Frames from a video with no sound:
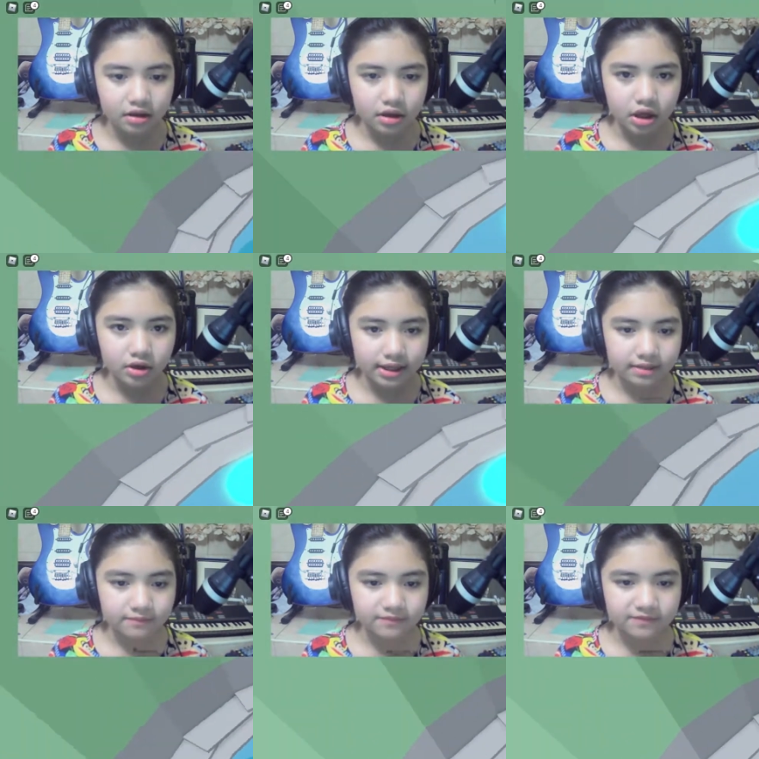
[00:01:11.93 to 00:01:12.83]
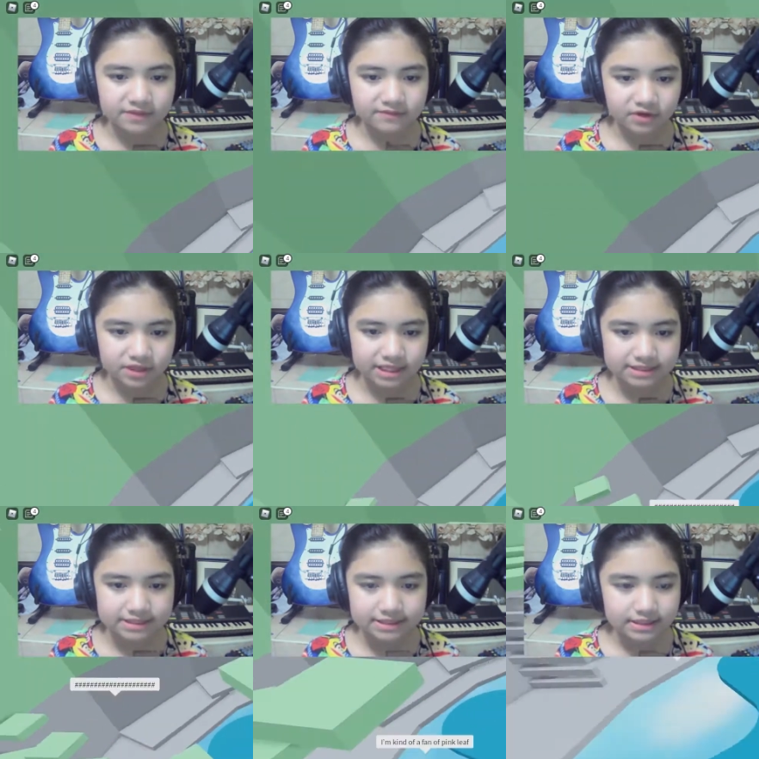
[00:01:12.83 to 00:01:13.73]
Okay, 54.
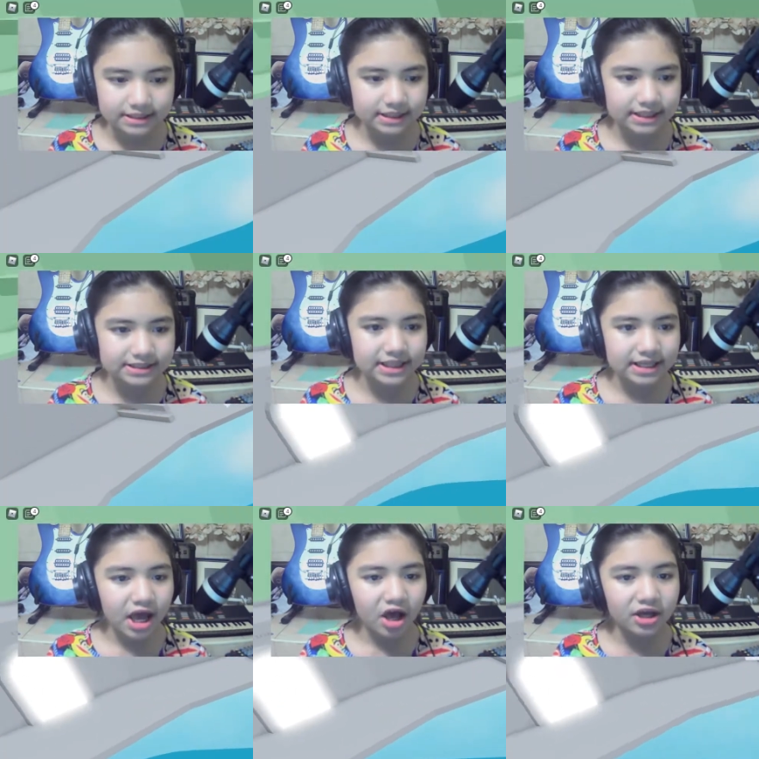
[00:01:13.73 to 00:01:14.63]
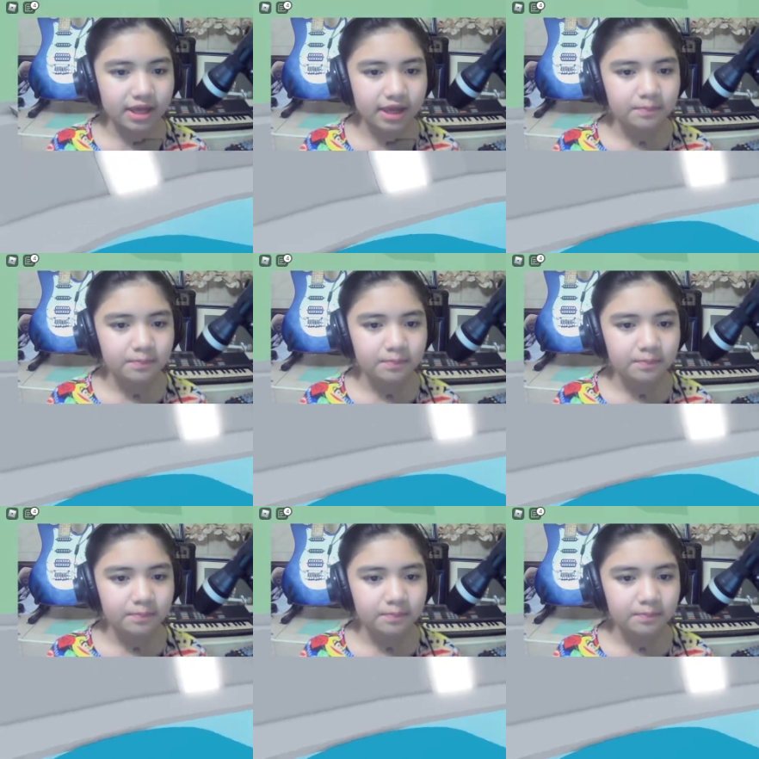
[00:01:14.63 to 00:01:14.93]
Yes. Yes. Okay.